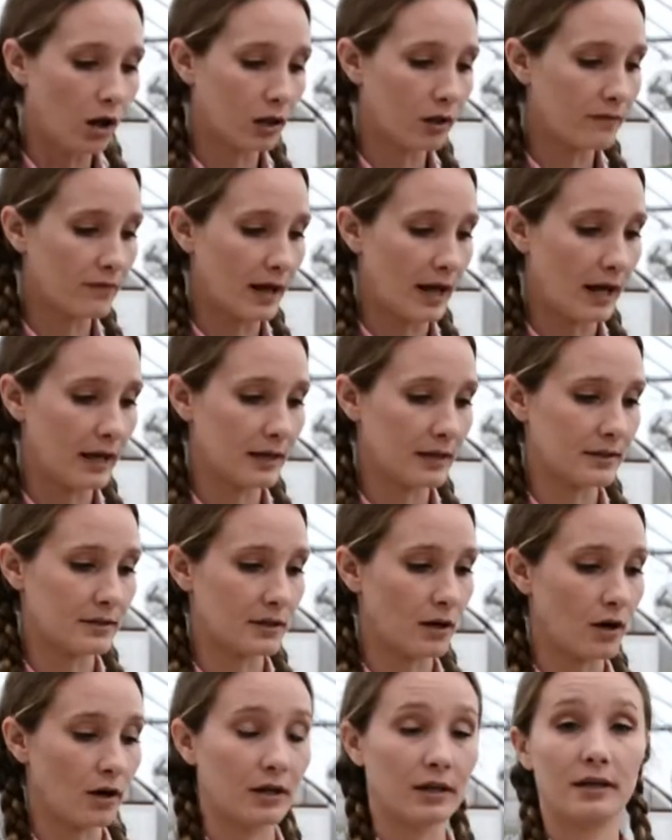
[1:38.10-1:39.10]
of that is
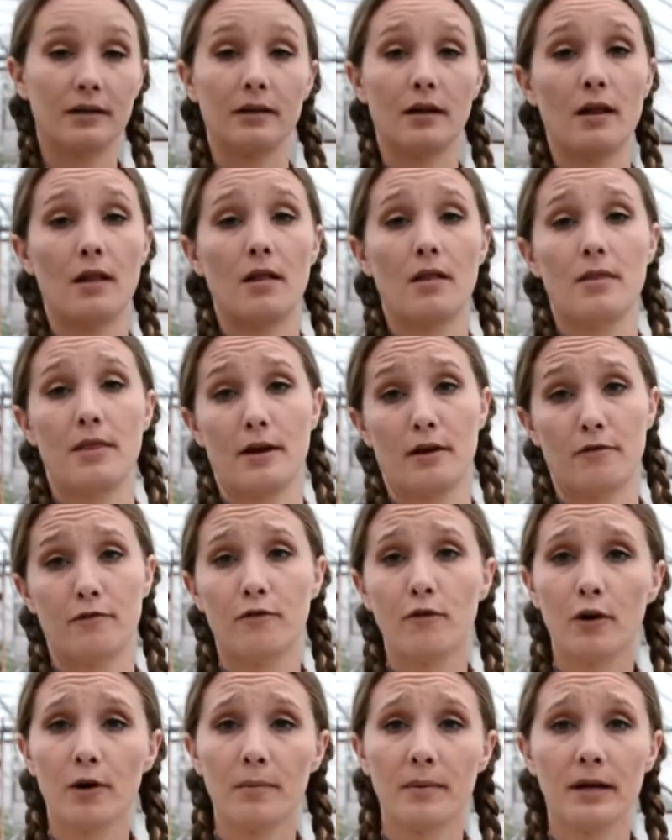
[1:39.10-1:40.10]
already there
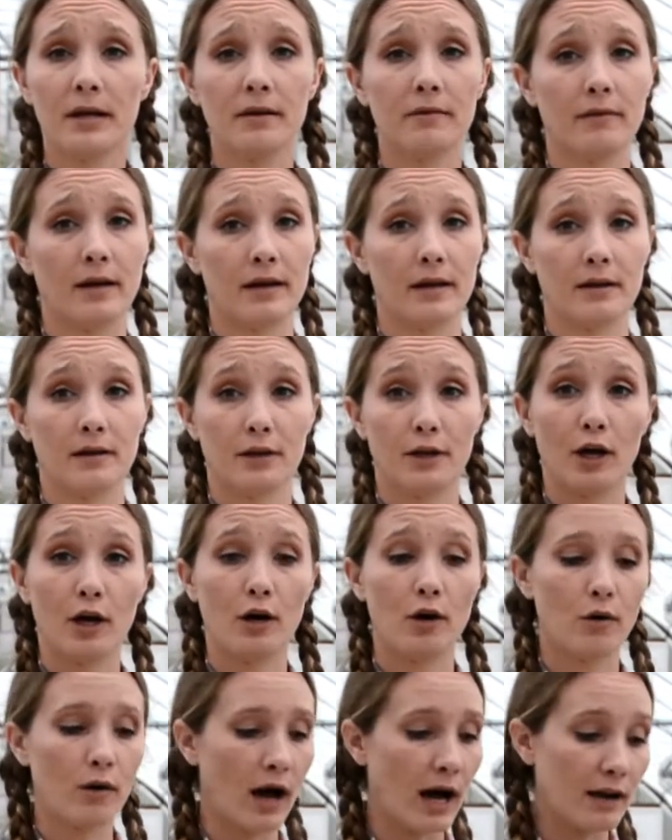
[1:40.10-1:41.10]
for me, ready to
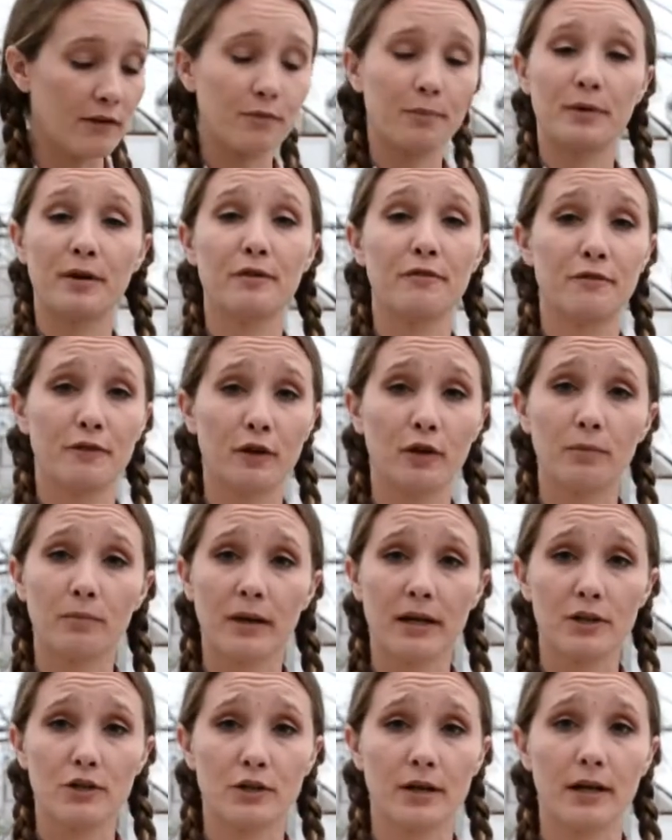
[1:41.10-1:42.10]
go. I've pre-filled my
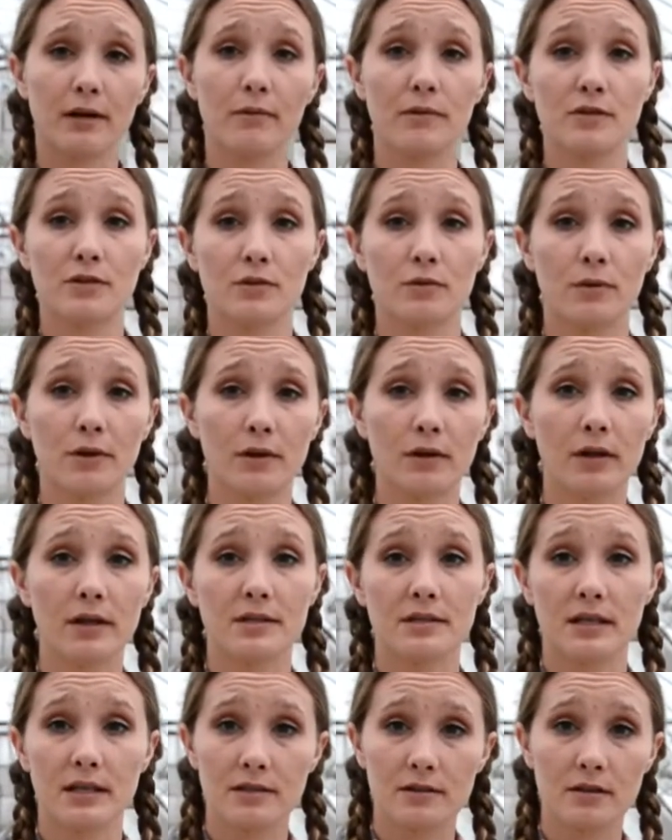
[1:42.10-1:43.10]
tray with soil, a
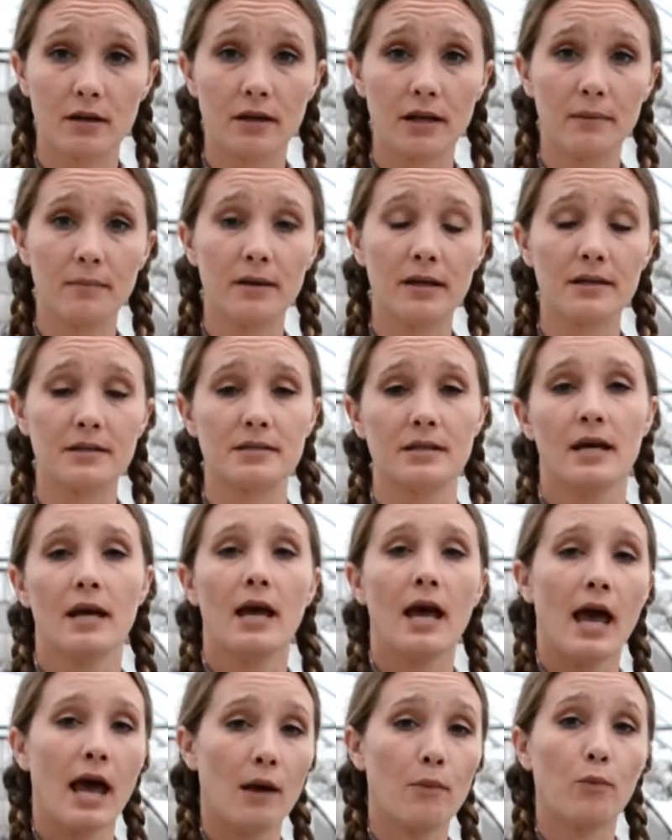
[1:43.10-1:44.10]
seed starting mix,
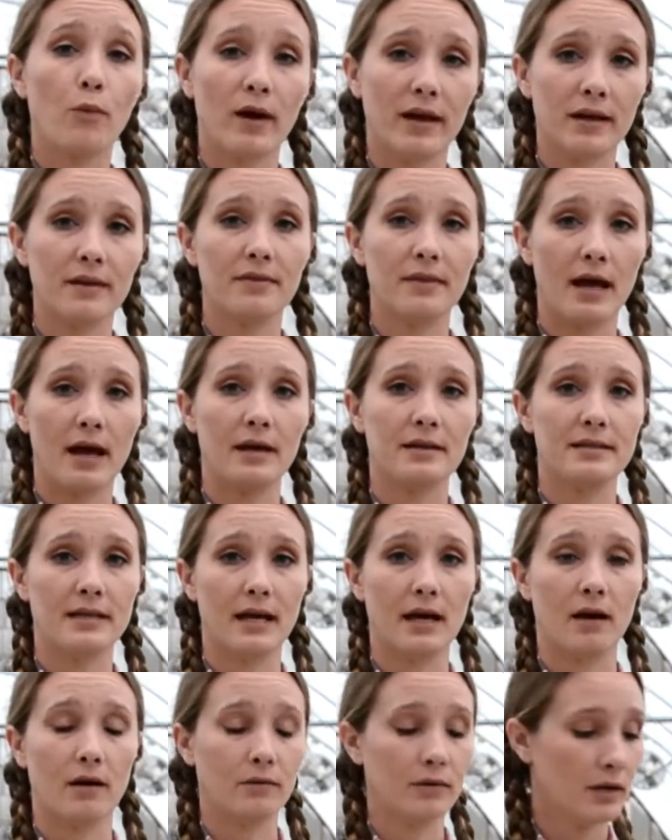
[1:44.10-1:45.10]
and wetted that
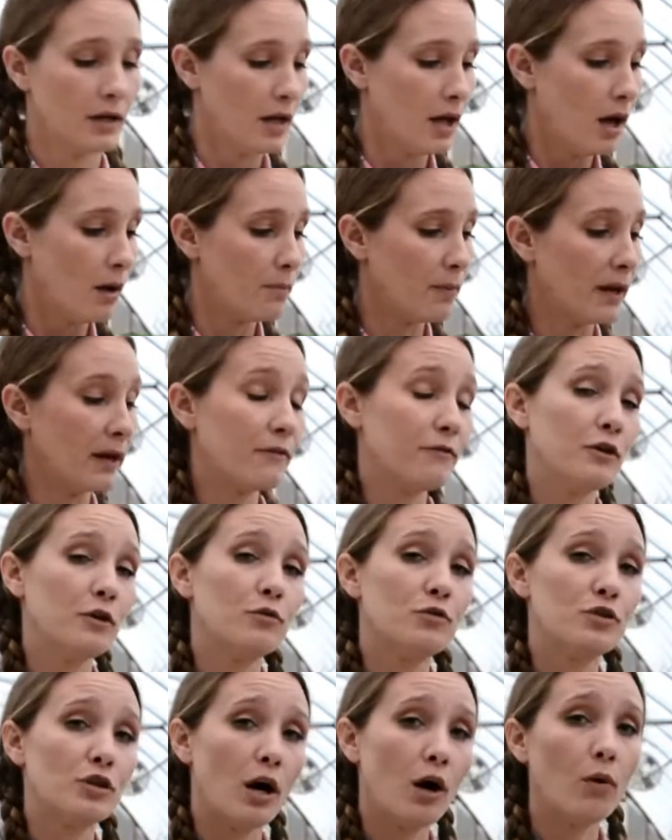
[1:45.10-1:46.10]
down. But if you
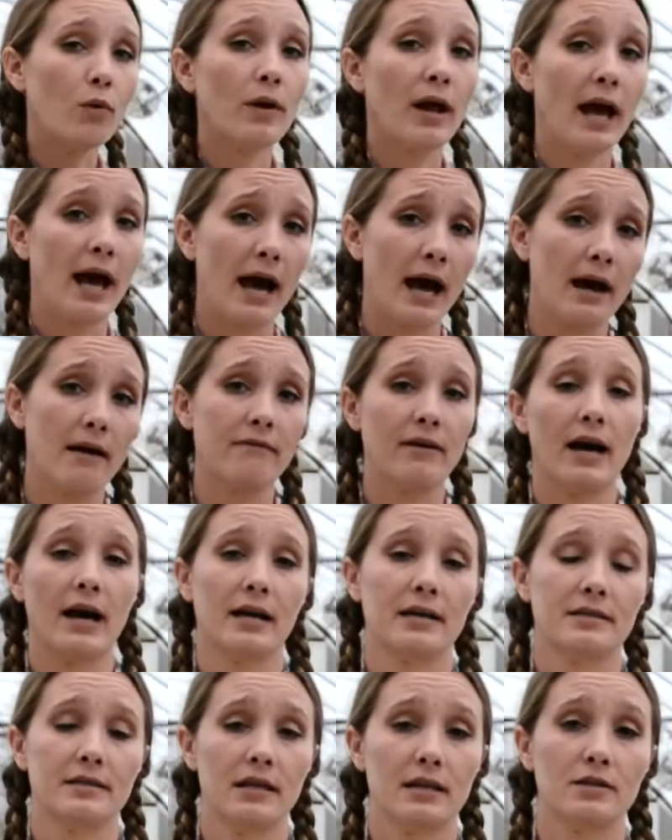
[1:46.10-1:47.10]
don't have
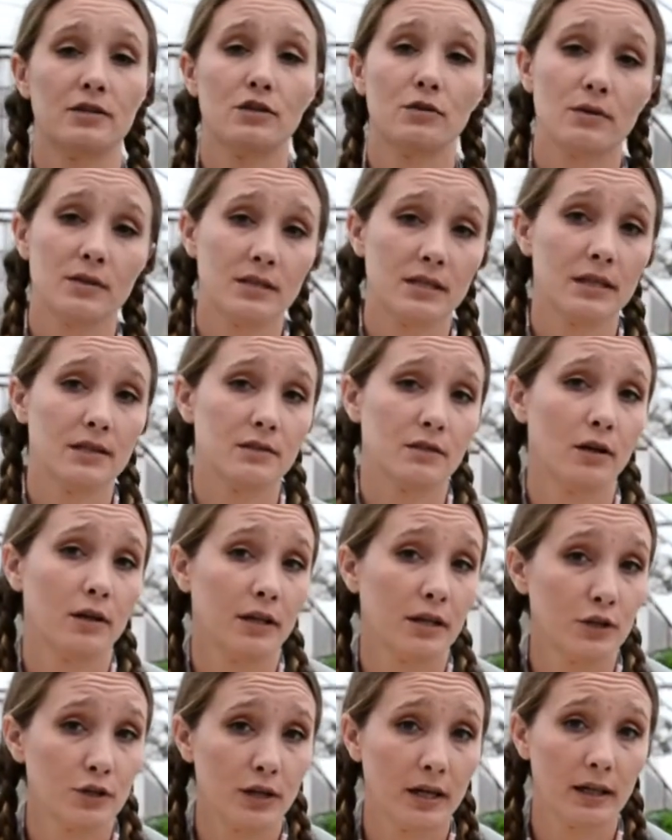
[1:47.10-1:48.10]
access to a seed
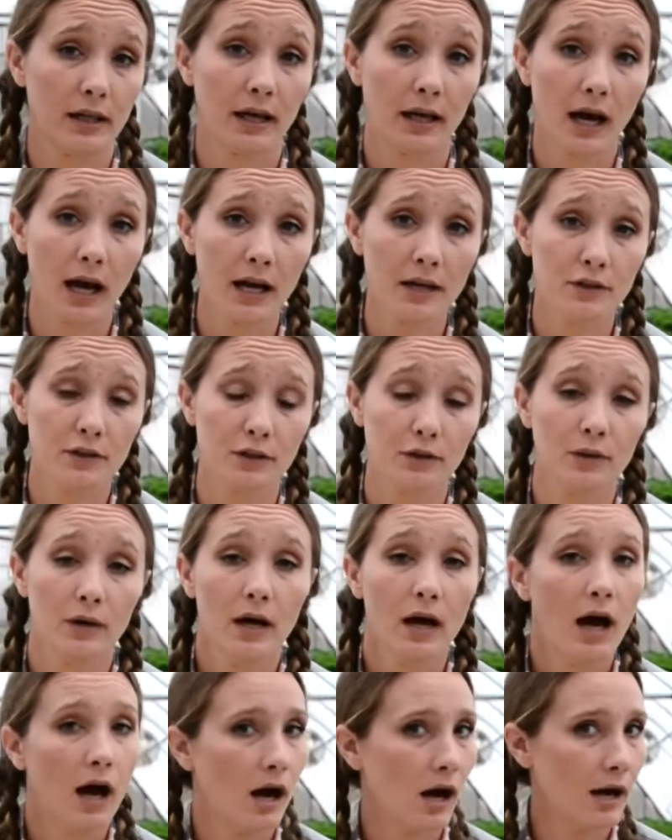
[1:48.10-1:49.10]
starting tray like I do,
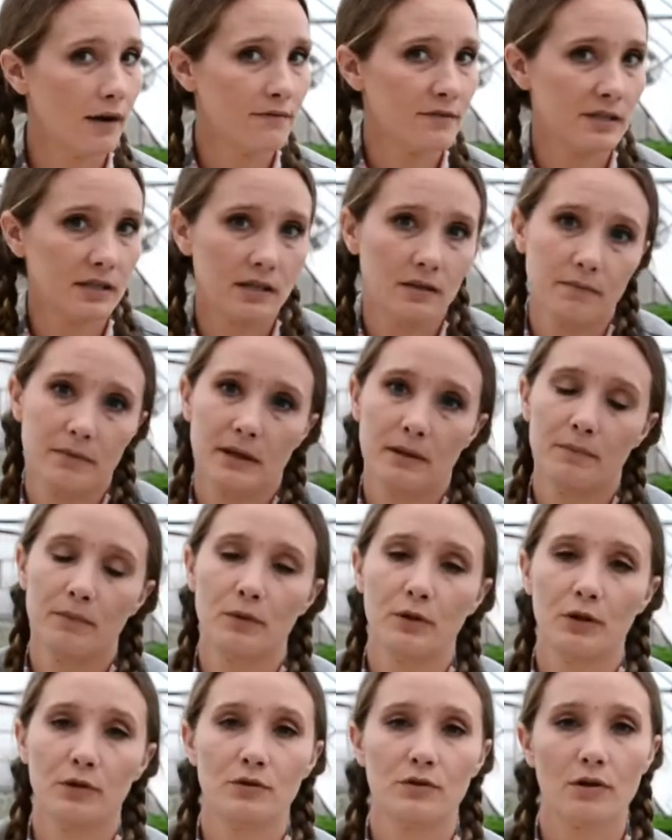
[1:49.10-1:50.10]
I've seen people
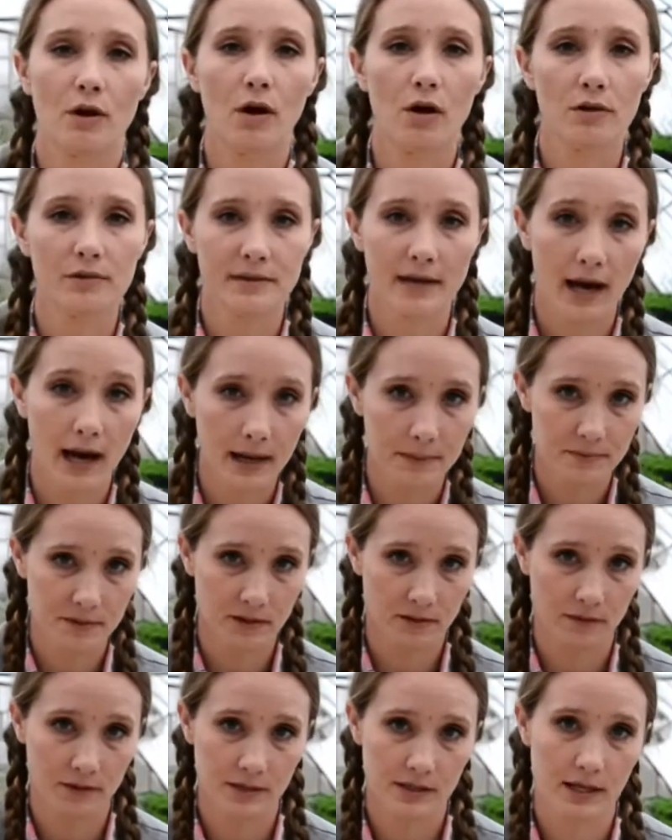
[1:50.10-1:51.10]
use all types of
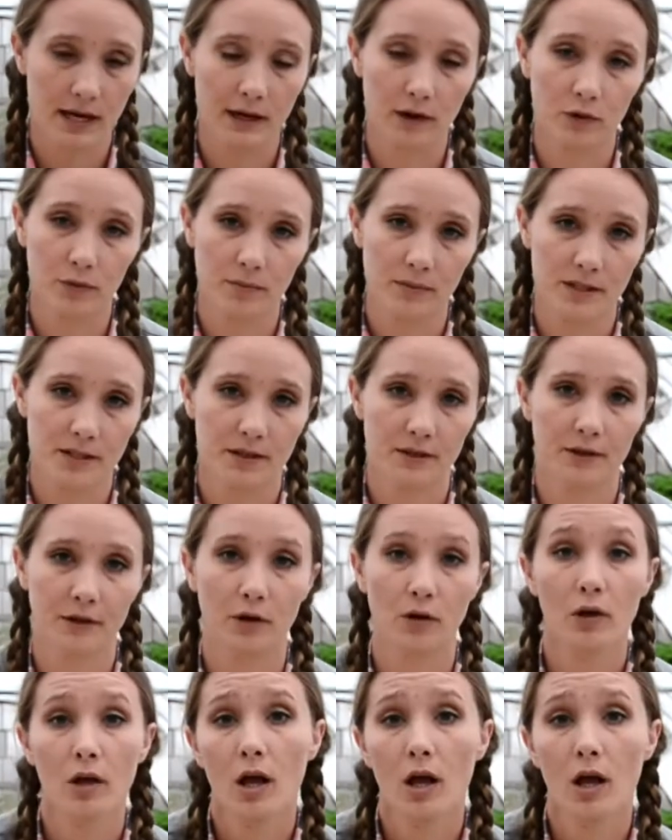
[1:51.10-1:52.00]
recycled material,